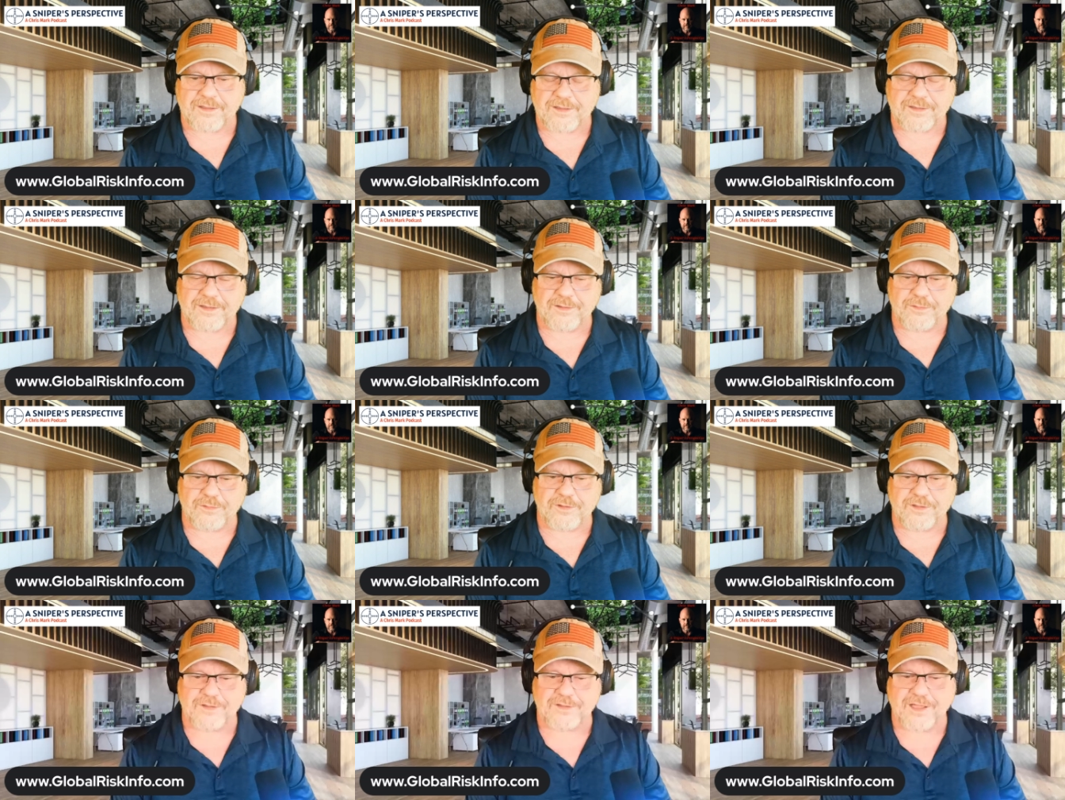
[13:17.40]
it
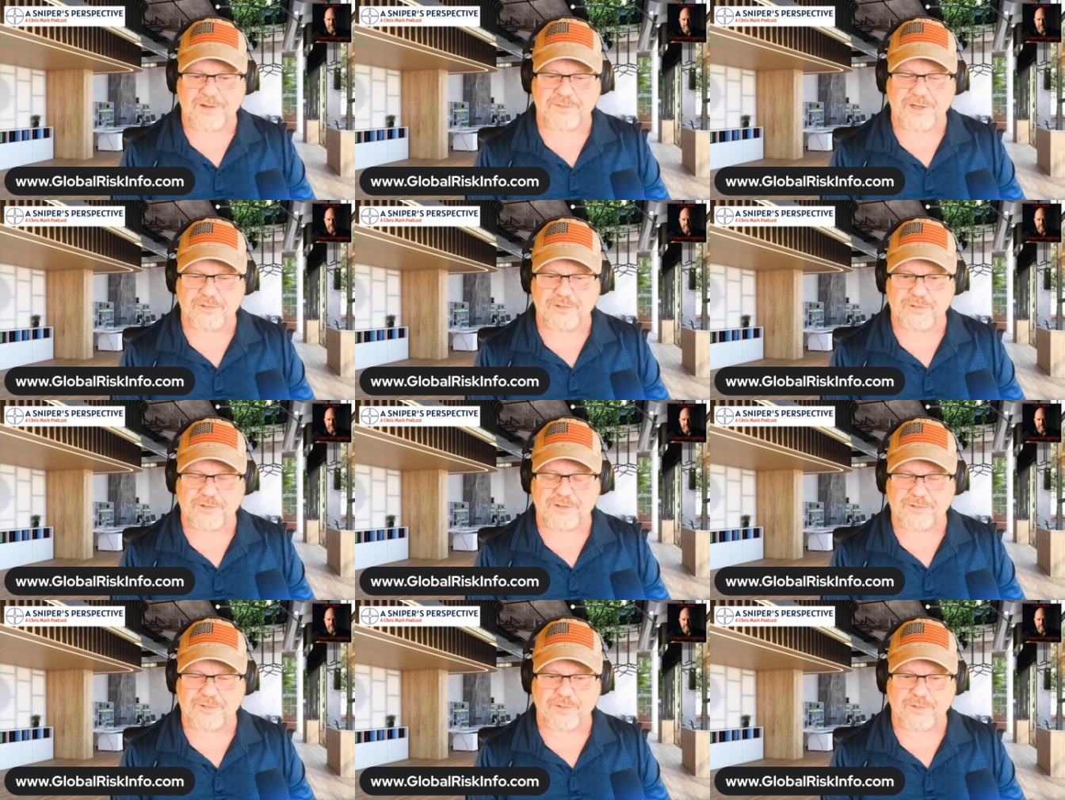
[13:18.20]
was a, kind of an
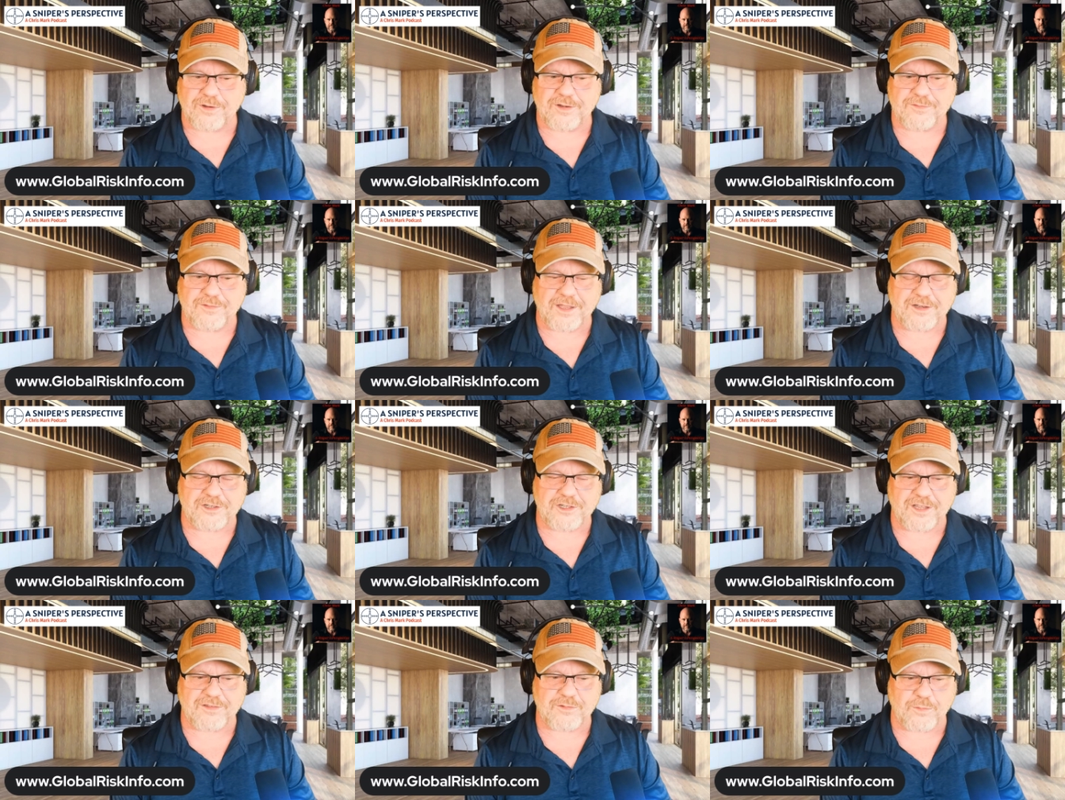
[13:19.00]
interesting story, and I've had a
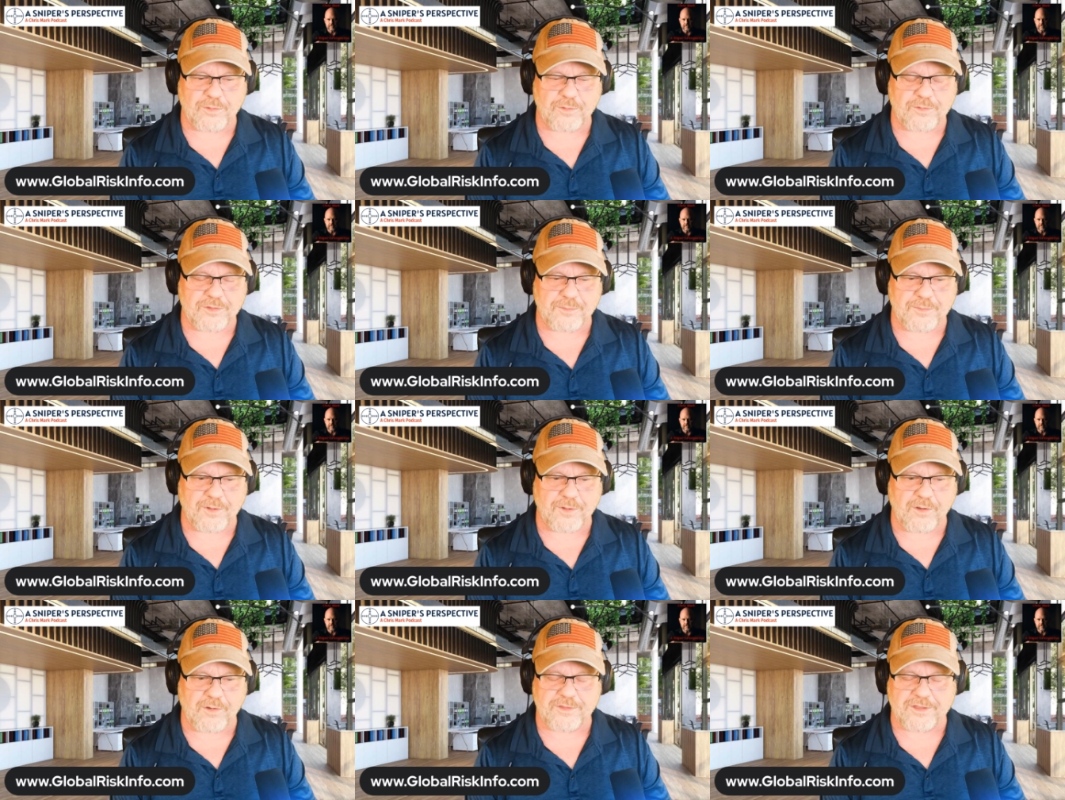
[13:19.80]
chance to work with him
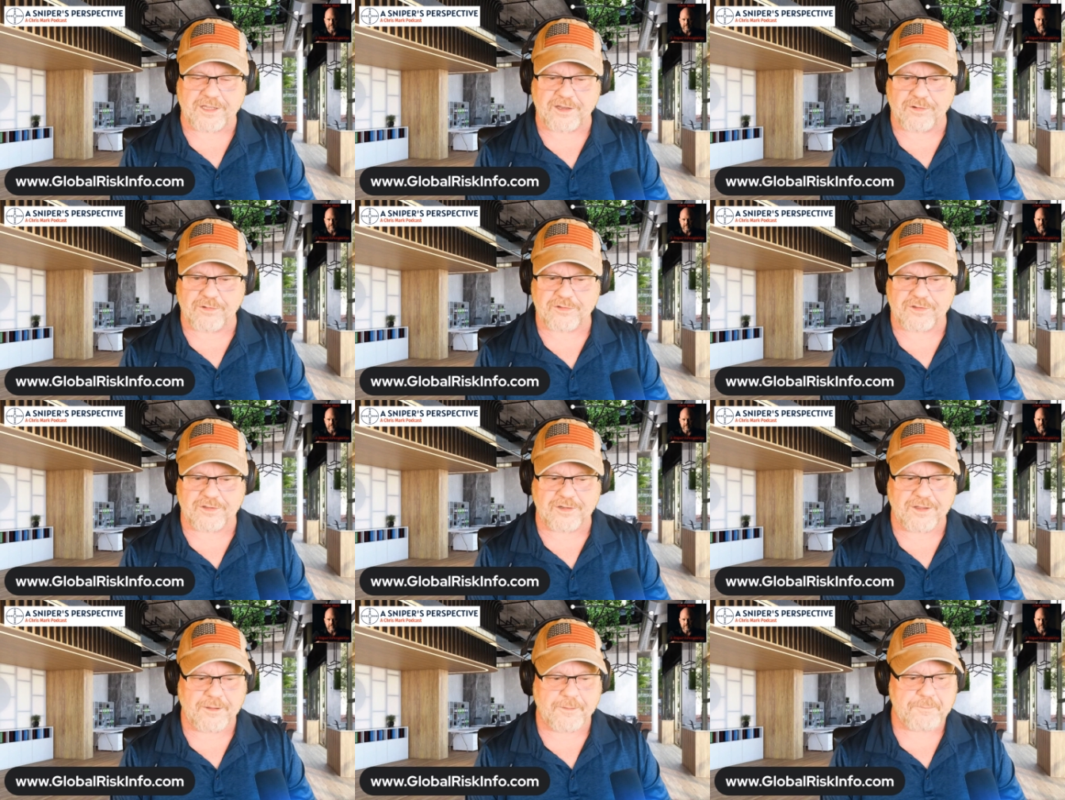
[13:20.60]
over the years
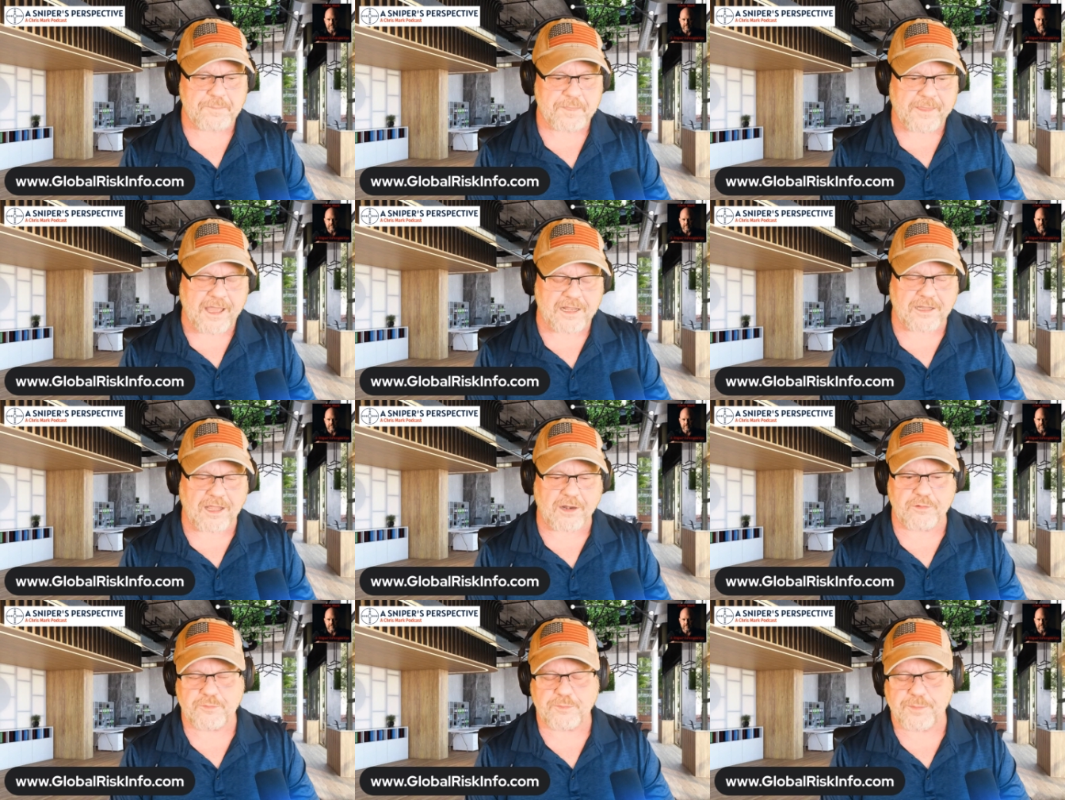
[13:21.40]
and had a
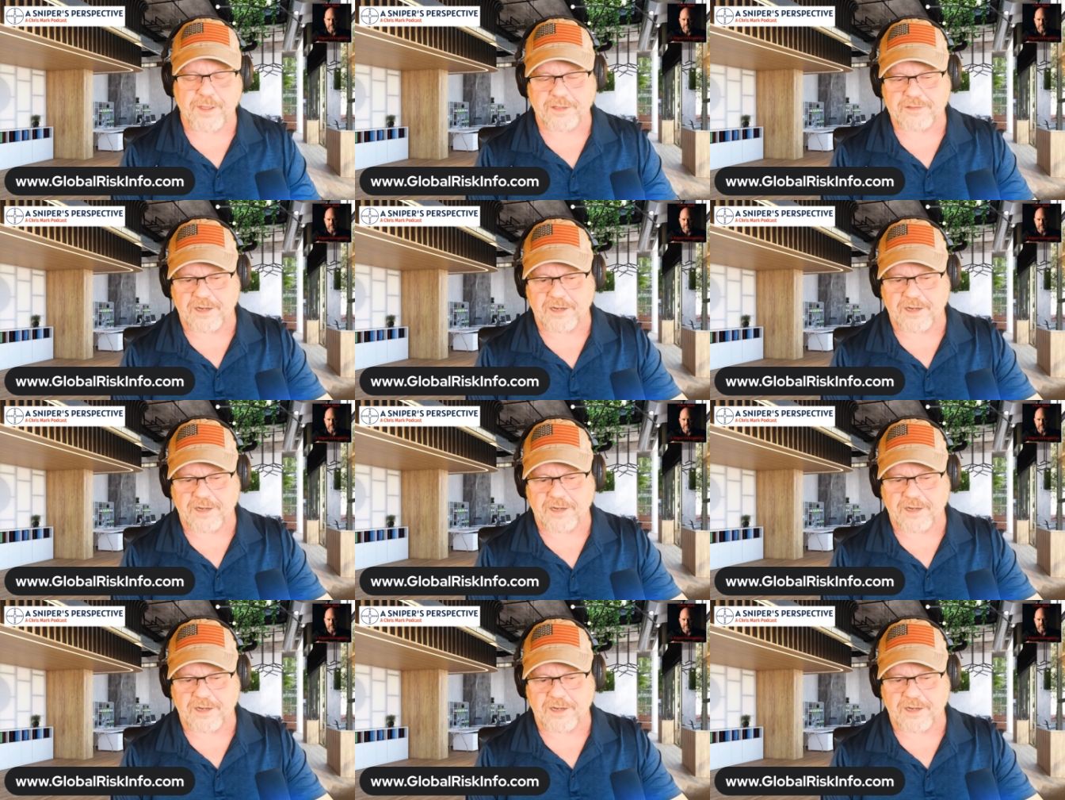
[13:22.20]
lot of respect.